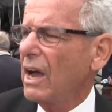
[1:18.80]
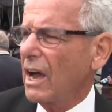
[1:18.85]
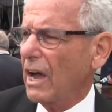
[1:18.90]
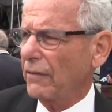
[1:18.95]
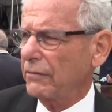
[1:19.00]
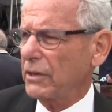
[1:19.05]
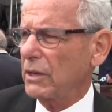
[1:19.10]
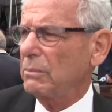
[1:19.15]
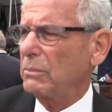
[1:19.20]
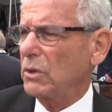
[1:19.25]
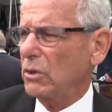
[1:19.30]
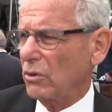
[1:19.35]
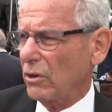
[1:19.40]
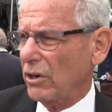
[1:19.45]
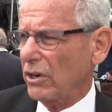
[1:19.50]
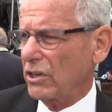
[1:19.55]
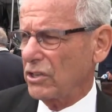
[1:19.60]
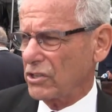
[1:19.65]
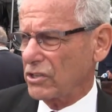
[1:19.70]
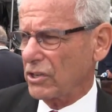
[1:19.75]
of
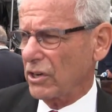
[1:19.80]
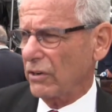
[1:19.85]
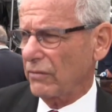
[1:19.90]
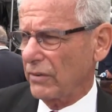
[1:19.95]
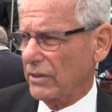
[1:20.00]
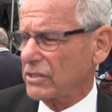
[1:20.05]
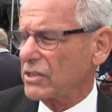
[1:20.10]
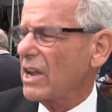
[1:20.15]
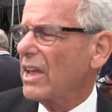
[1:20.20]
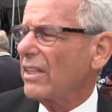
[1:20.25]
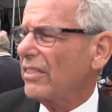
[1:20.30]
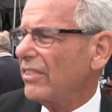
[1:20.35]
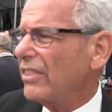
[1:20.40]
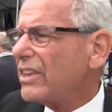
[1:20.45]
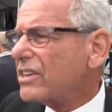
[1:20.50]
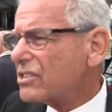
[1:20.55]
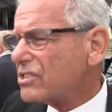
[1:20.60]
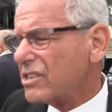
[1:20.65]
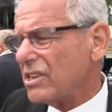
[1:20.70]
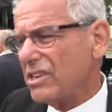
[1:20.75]
community service.
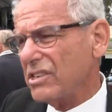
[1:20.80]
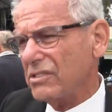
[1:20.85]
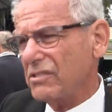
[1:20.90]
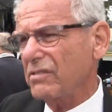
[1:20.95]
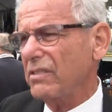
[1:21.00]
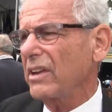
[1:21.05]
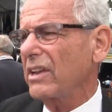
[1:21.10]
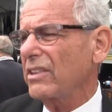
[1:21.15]
This is